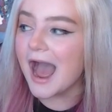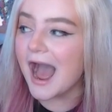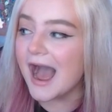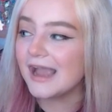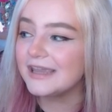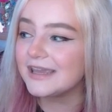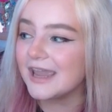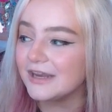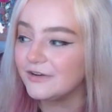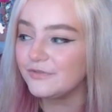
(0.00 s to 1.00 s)
I
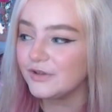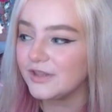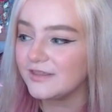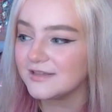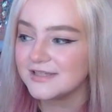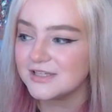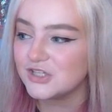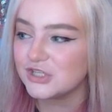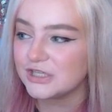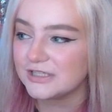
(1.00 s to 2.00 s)
kind of feel like this is
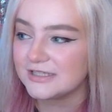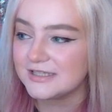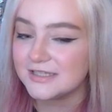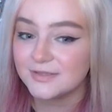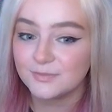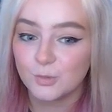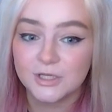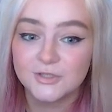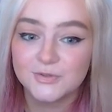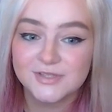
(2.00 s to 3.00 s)
just
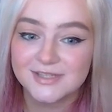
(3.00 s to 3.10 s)
windows